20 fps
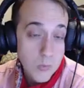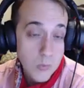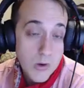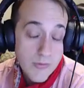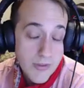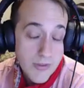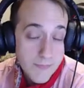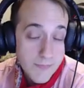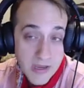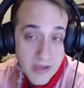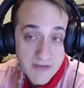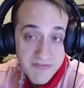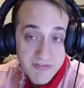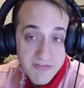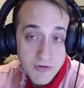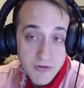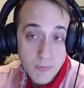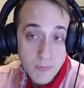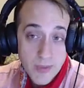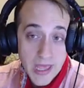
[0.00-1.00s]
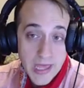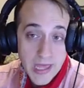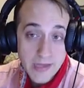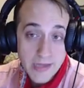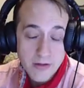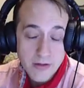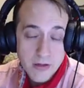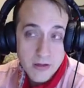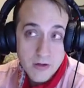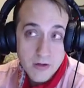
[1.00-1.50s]
And while that may feel
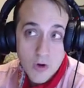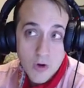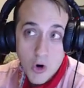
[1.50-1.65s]
bad,